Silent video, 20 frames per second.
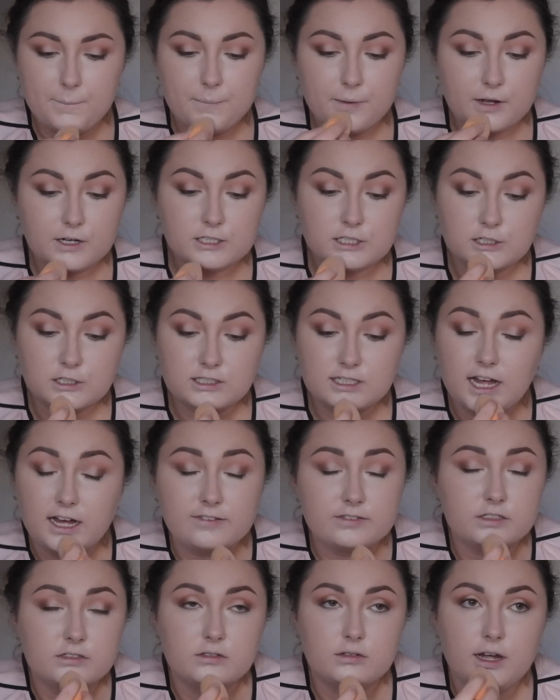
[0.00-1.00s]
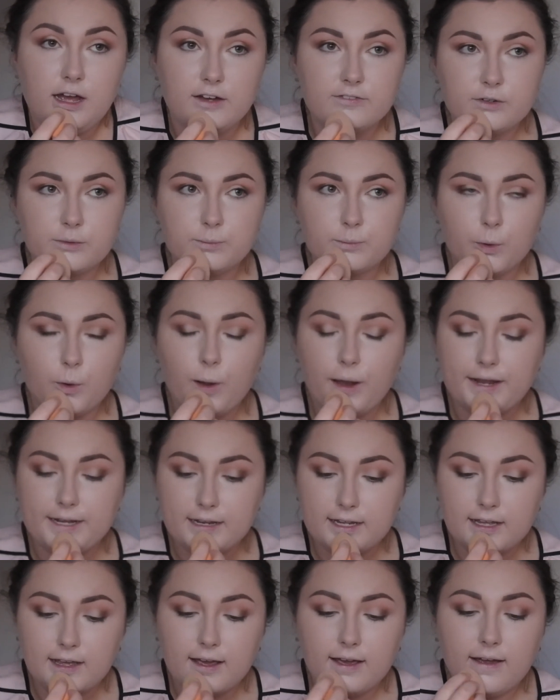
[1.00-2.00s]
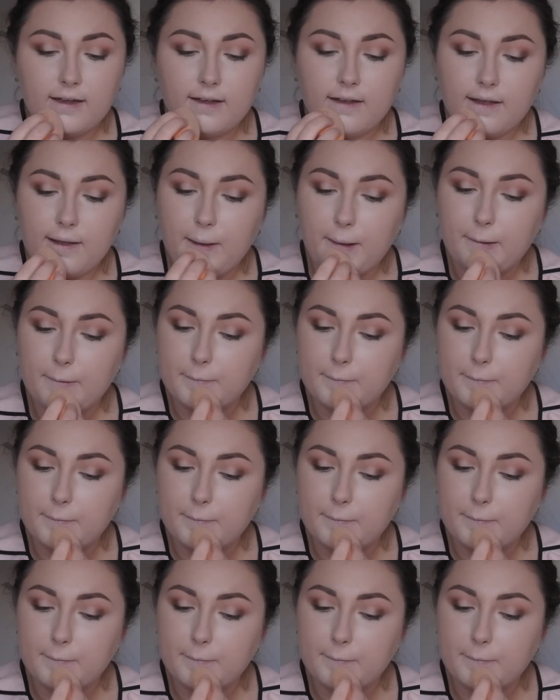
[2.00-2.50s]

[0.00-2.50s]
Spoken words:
because I just haven't bought any yet.